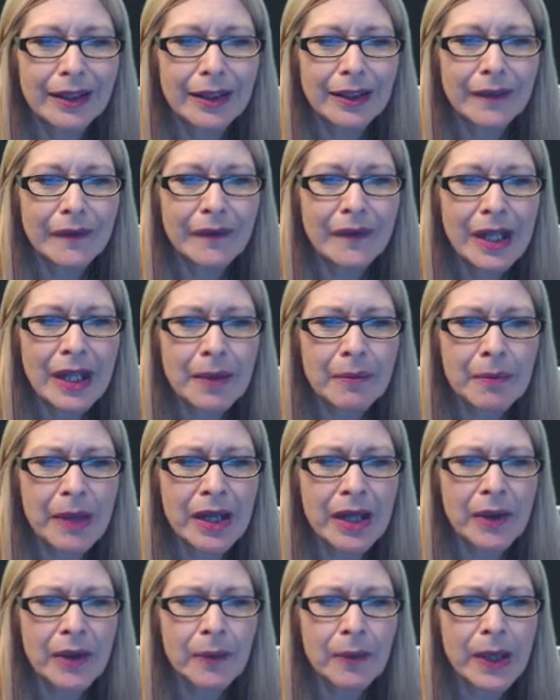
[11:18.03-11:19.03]
And by the
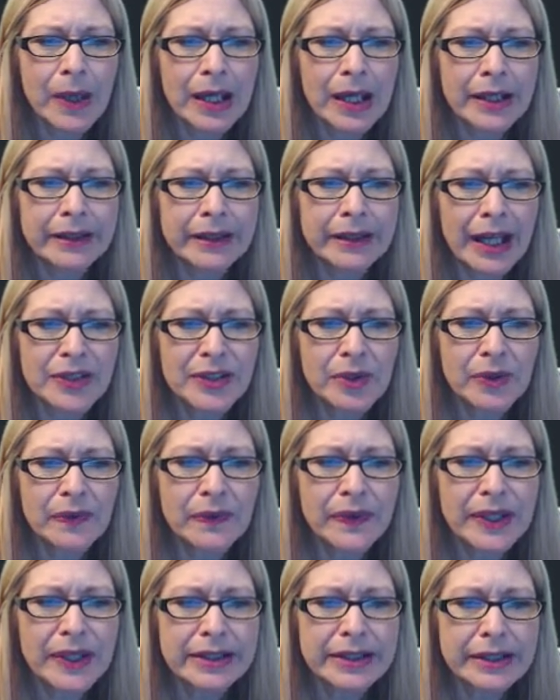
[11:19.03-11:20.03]
way, guys, we're feet
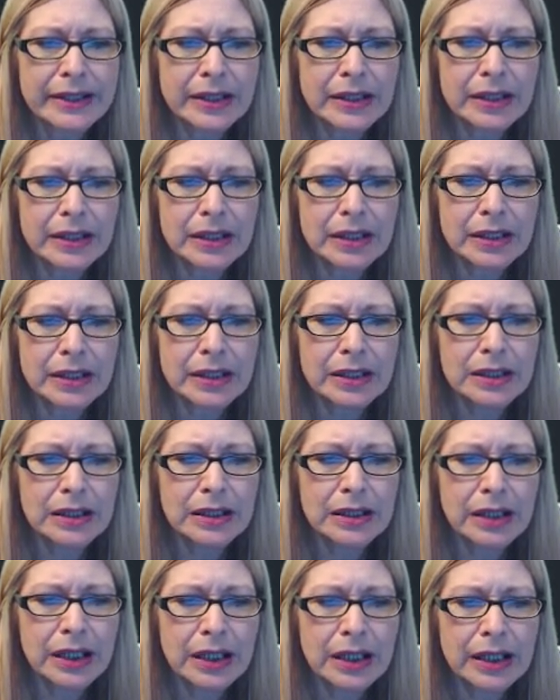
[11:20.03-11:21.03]

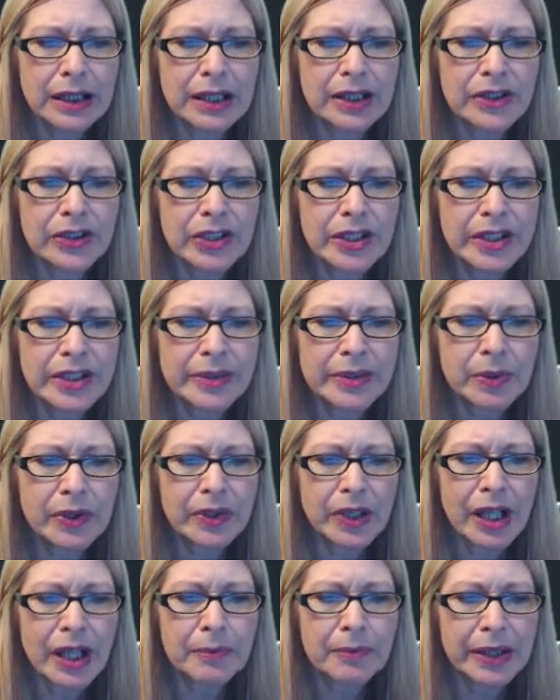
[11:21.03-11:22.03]
in inches. We're
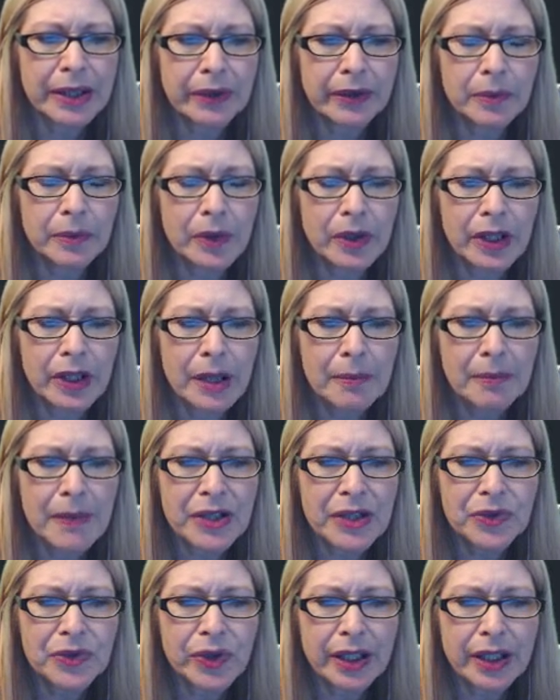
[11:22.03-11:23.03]
not imperial. we're not
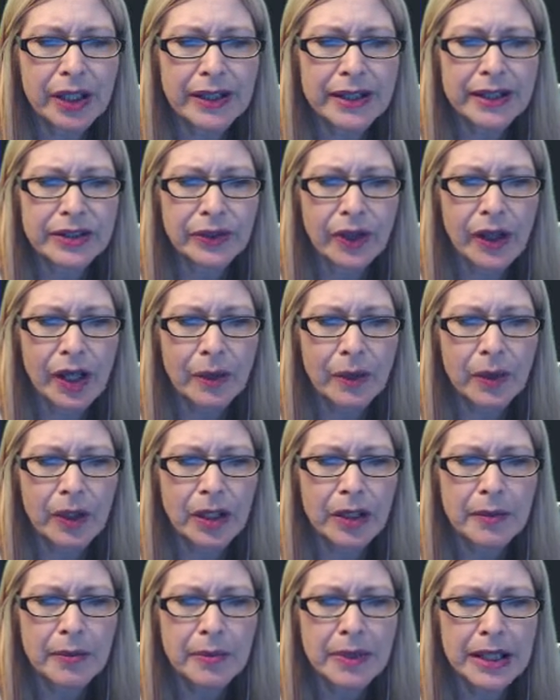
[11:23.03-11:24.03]
metric in this drawing. We're
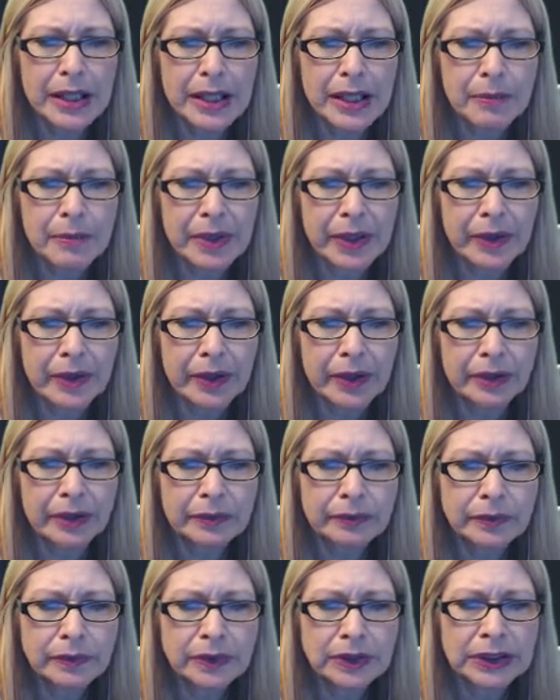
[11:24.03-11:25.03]
going to be imperial,
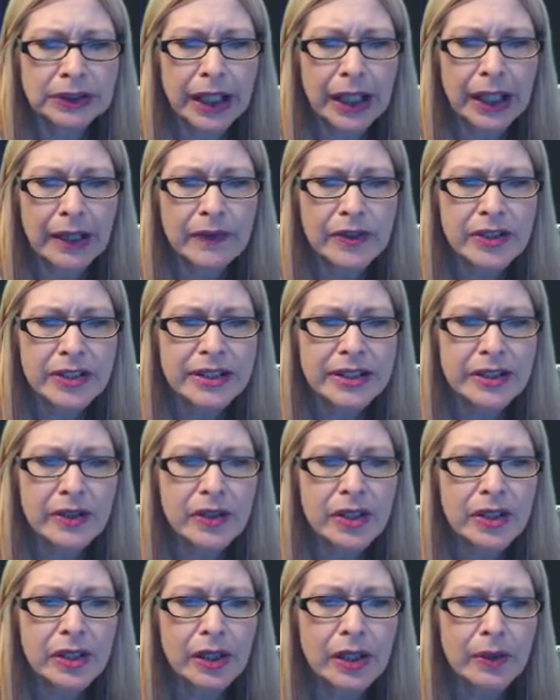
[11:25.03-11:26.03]
okay? Just so
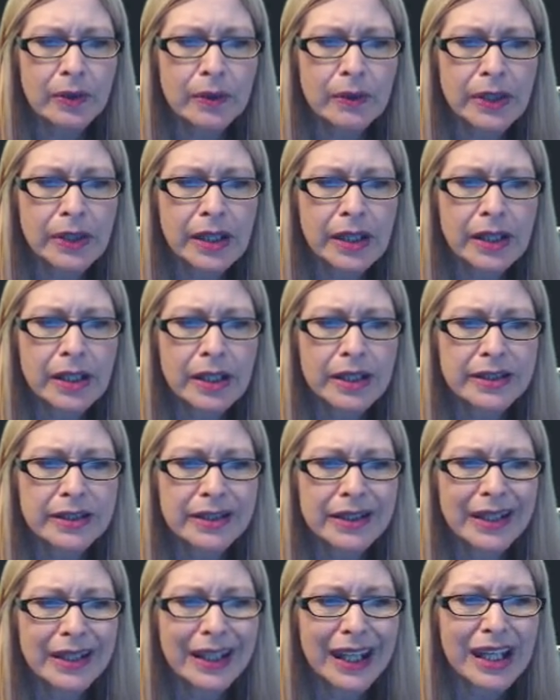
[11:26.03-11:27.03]
you know that it's
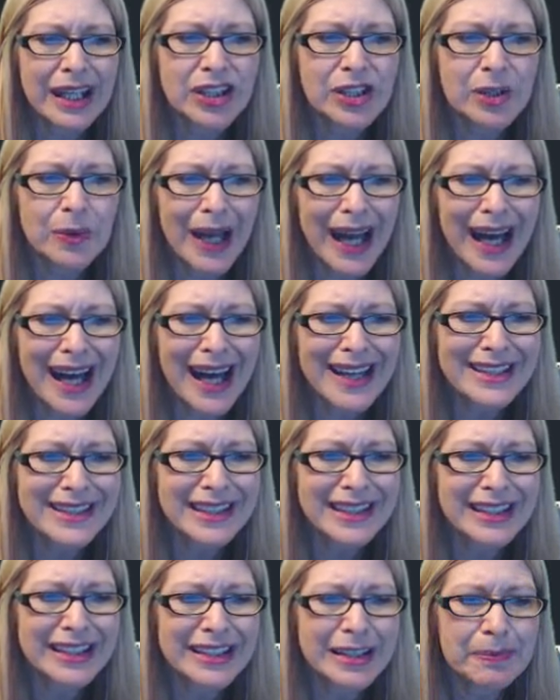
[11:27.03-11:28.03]
in case you ask,
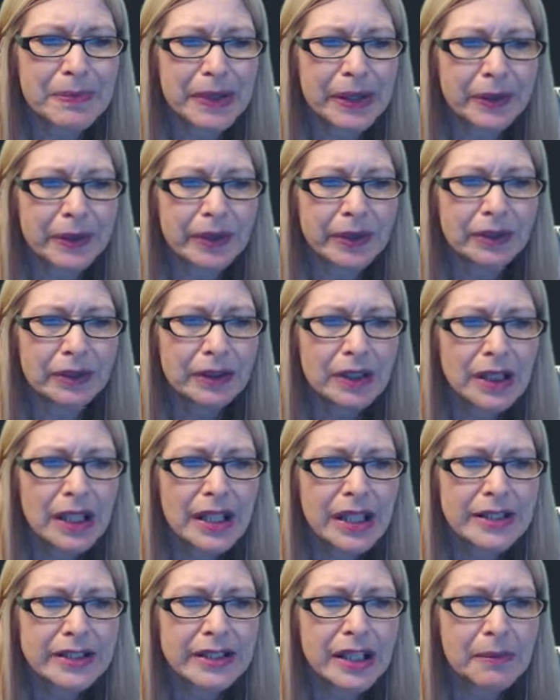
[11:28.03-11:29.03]
it's imperial.
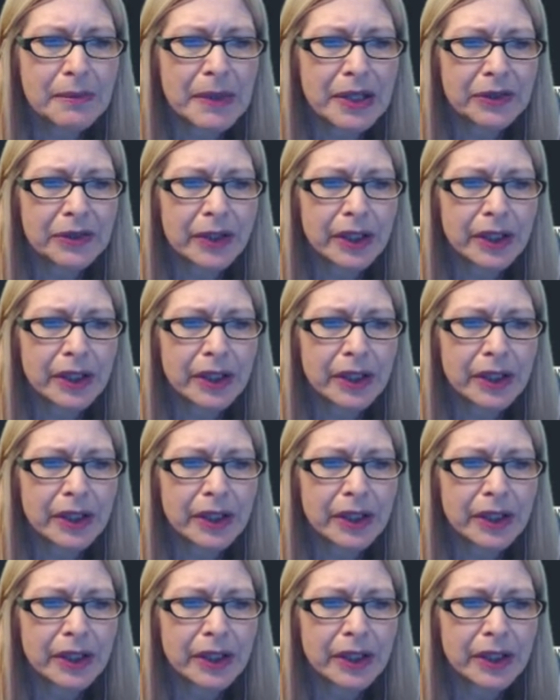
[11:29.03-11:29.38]
It's not metric.